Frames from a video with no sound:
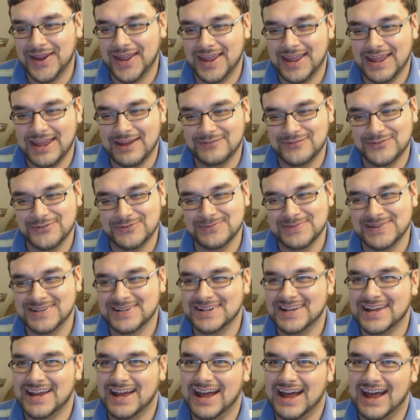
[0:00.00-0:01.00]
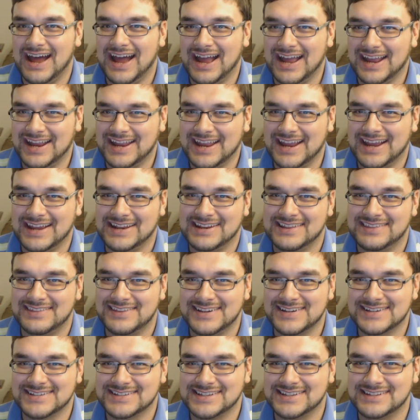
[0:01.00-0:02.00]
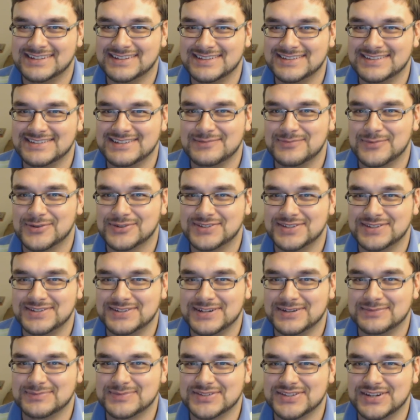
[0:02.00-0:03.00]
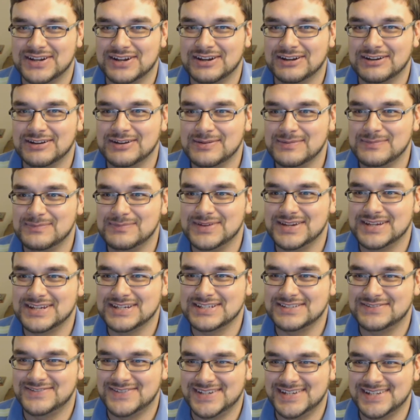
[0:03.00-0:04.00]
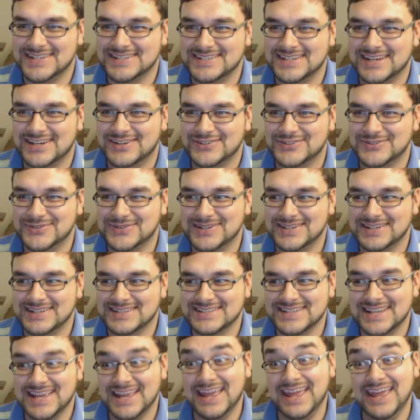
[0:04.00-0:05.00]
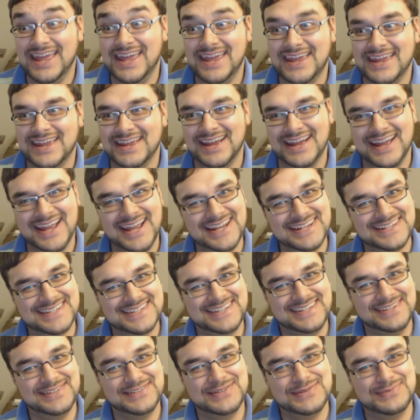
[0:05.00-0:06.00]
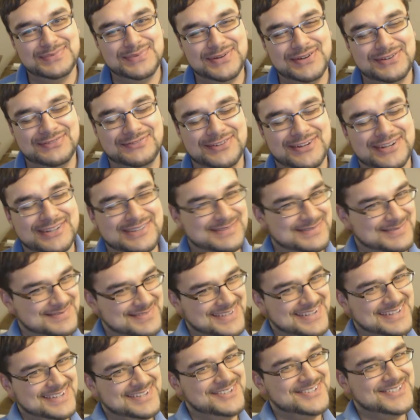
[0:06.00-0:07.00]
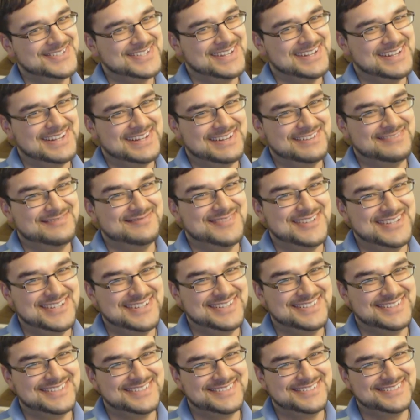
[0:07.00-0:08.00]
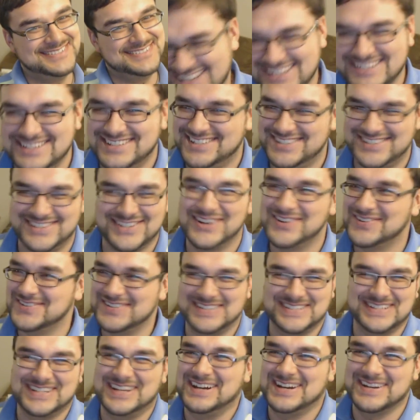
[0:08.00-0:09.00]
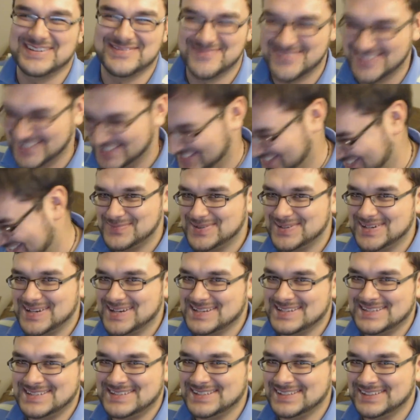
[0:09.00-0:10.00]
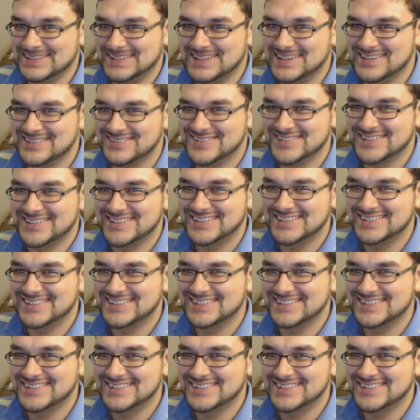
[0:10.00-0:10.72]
okay, I have to admit, I kind of think Suddenly Seymour's a dumb song, because if you get down to it, it's, hey, I just killed your boyfriend. You should love me. It's so dumb, but I still love it.